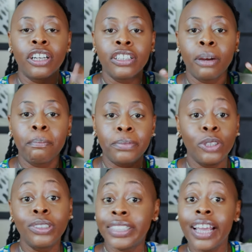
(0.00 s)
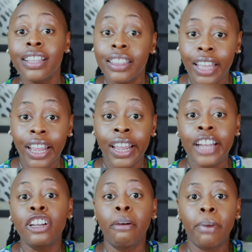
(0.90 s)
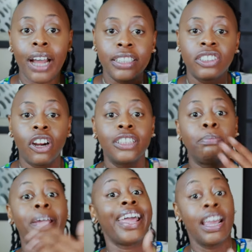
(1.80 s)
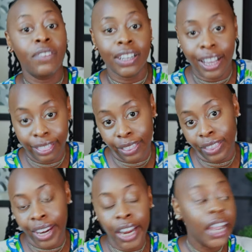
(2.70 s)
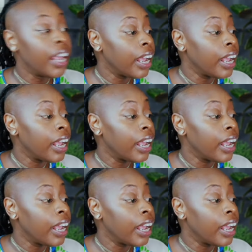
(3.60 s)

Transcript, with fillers: you're you say the thing and your body starts behaving like the thing